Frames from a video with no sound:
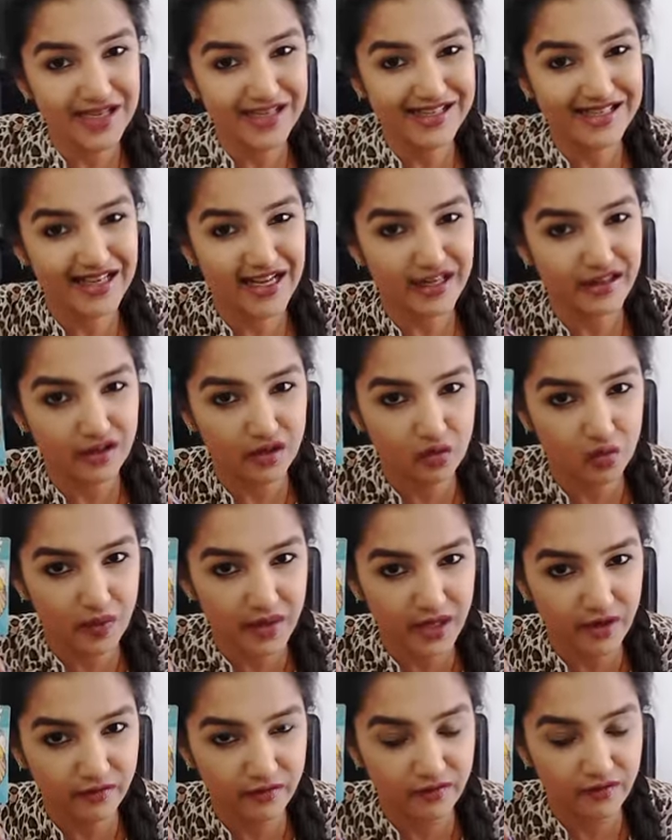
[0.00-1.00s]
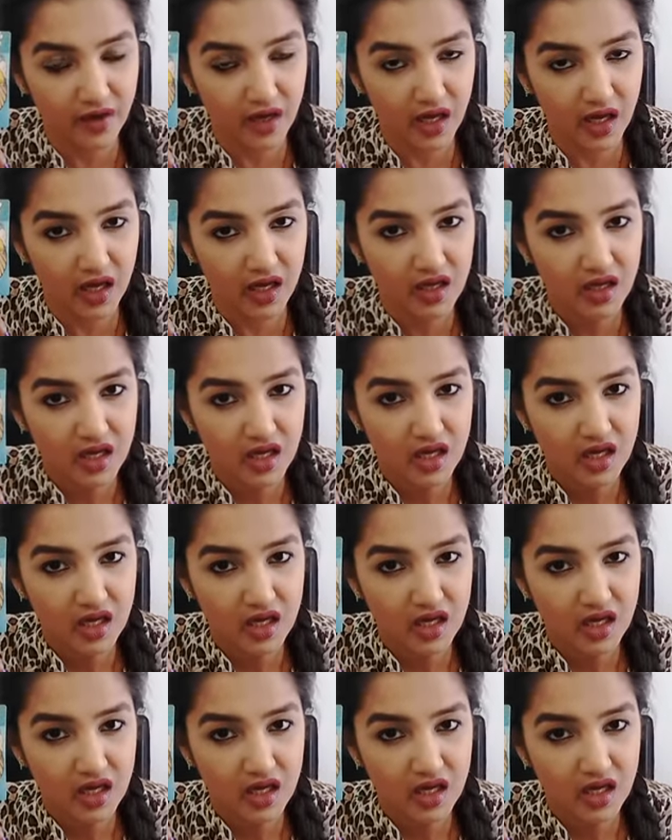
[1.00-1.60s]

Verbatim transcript: is like the queen of uh,